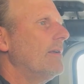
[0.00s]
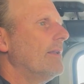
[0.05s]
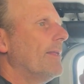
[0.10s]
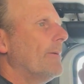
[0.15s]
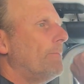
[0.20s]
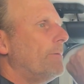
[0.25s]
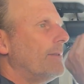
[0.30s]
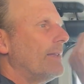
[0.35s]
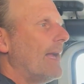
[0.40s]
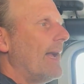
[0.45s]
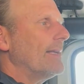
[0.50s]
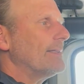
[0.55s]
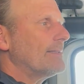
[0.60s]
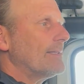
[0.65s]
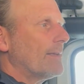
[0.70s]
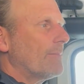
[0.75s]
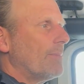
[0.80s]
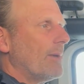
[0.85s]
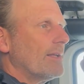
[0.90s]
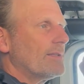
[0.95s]
the
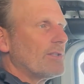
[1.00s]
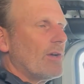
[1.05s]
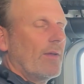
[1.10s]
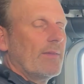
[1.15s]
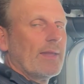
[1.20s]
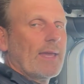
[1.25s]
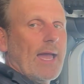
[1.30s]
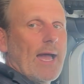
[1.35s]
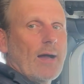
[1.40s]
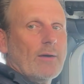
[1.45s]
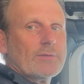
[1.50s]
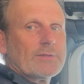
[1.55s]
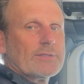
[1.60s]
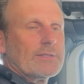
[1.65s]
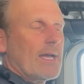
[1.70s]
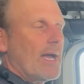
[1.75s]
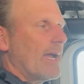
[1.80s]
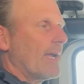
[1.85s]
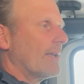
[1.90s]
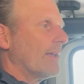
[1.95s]
plastic bits on the
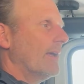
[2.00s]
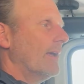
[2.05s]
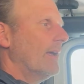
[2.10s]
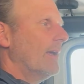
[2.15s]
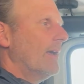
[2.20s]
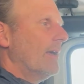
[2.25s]
outside.